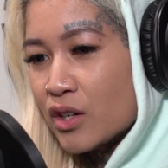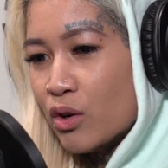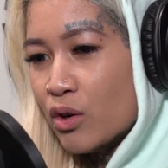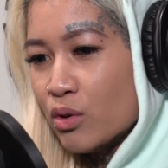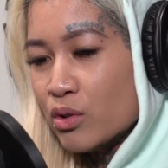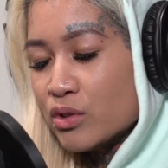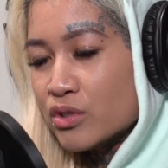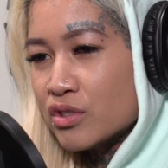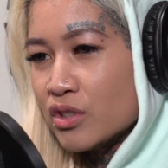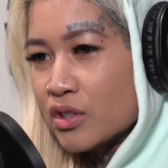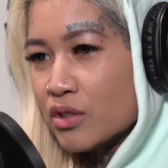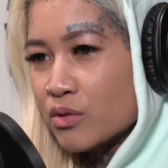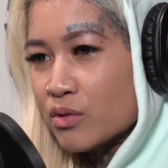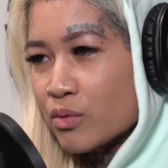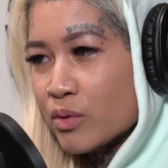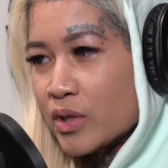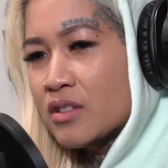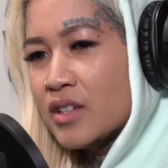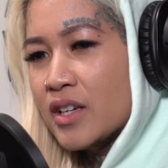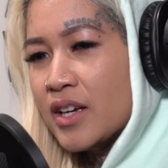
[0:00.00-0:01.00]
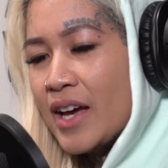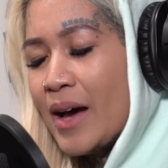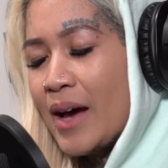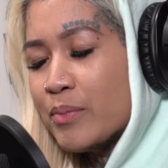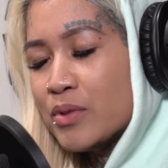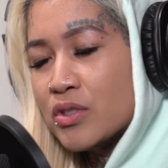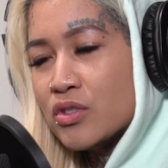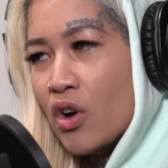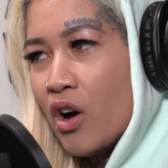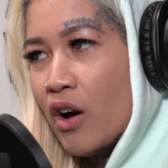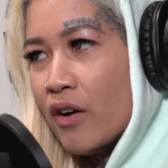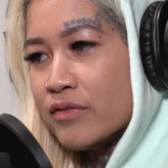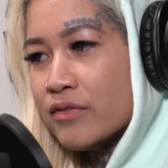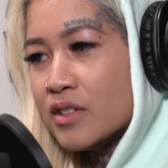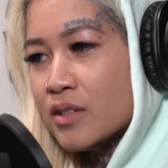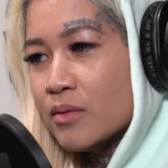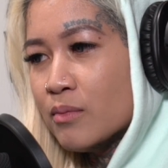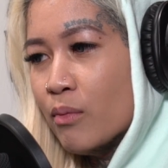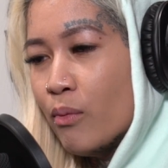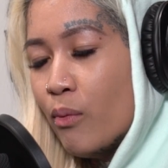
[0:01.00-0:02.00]
cold zone. It happens
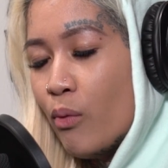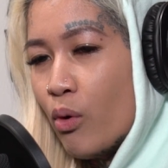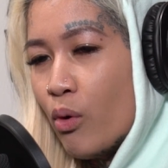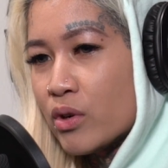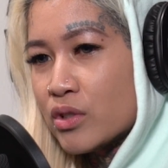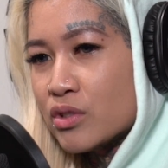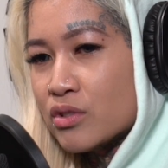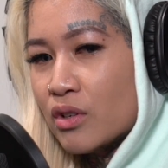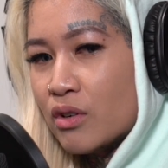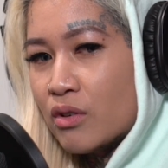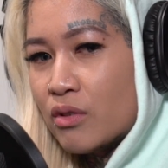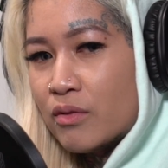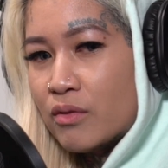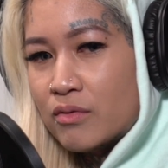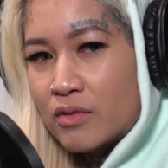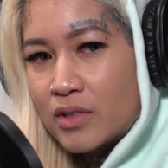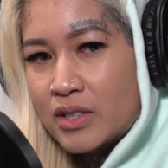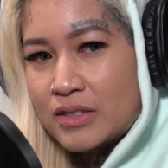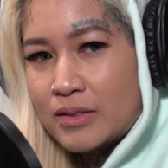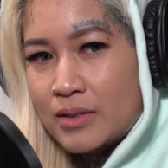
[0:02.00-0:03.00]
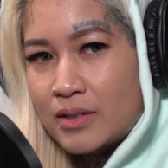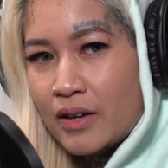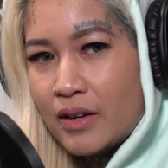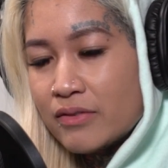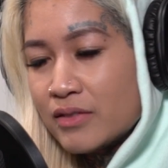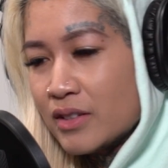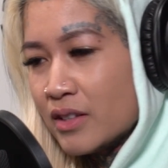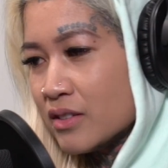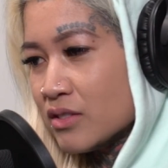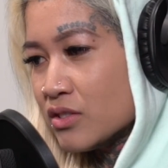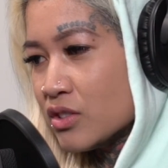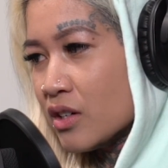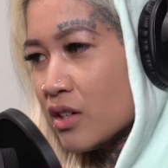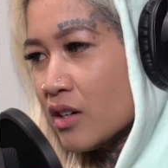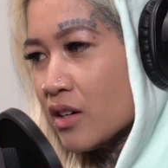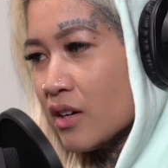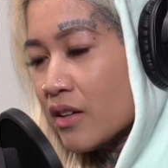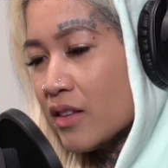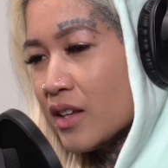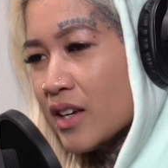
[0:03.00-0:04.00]
often, more so definitely this year.